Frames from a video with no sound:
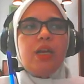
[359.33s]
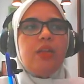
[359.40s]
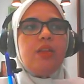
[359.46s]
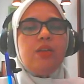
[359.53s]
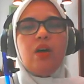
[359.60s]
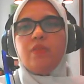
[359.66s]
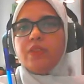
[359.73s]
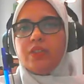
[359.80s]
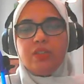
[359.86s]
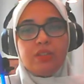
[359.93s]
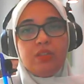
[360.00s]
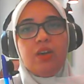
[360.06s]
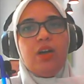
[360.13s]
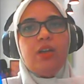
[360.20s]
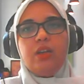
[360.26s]
The novelty is
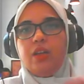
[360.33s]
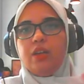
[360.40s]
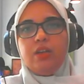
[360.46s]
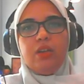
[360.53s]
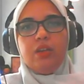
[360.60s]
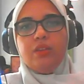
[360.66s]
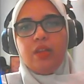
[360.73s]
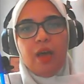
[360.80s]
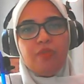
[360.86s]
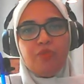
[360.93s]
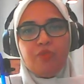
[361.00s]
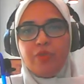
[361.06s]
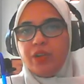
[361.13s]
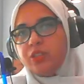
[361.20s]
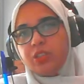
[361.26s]
gone, then I've
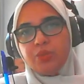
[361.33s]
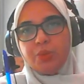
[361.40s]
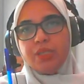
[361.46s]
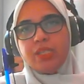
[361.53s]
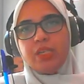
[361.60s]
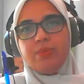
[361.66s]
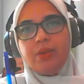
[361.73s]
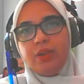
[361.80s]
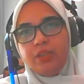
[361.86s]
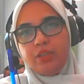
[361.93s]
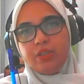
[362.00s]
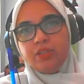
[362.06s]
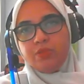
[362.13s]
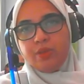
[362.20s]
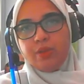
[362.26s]
just wasted about a
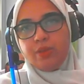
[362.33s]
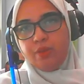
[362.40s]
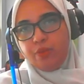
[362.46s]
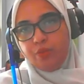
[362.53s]
year worth of